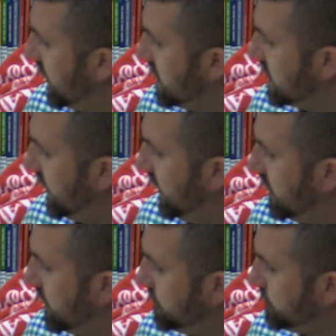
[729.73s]
a
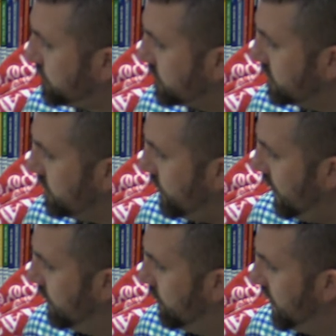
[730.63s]
seat.
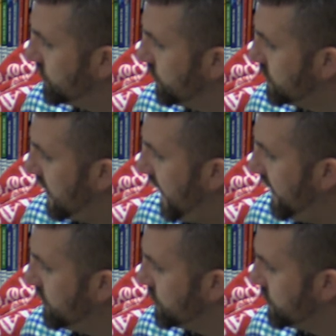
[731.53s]
Mrs.
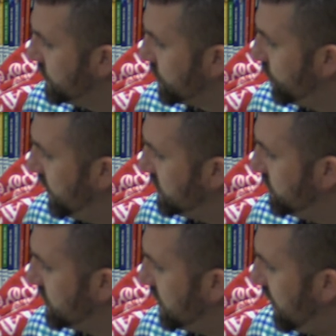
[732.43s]
Anderson's
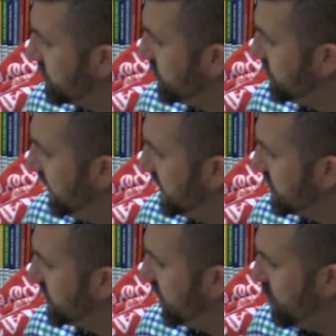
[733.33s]
Christmas sausage is
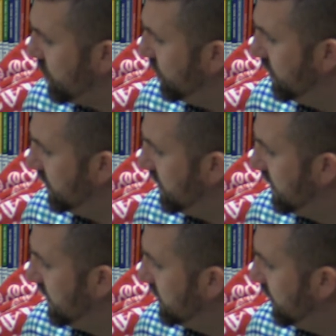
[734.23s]
so good,
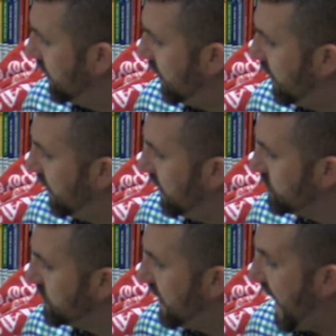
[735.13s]
declared
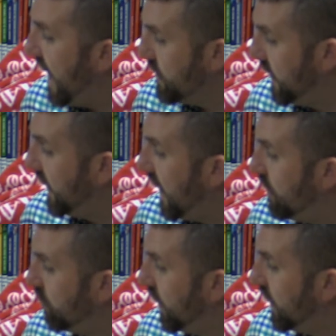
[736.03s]
Elsa. I think
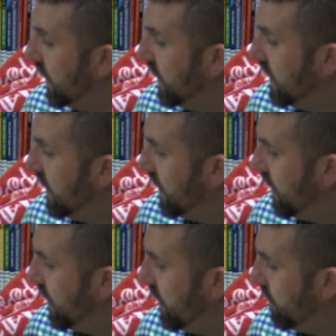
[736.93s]
I'll break
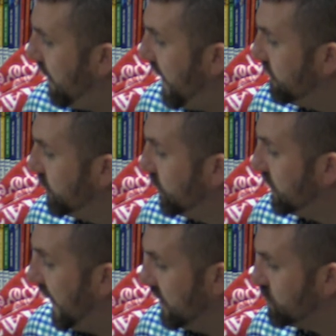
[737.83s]
my
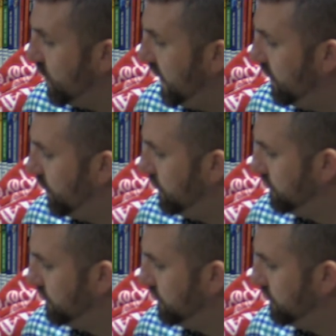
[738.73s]
foot as well.